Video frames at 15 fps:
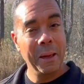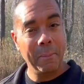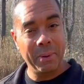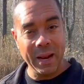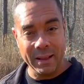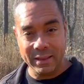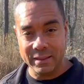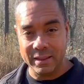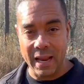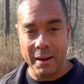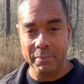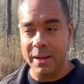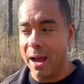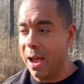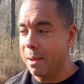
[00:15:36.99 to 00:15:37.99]
But at the
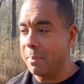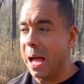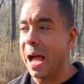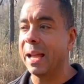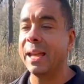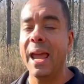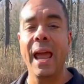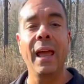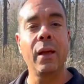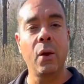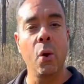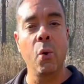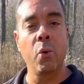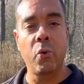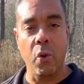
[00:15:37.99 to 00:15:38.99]
same time, I can't
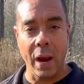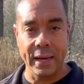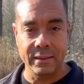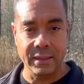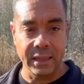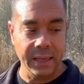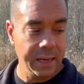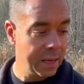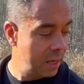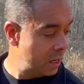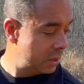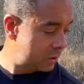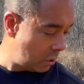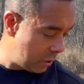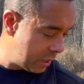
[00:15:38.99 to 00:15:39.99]
go crazy.
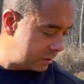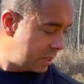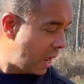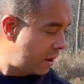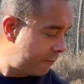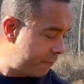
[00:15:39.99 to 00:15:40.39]
So here's how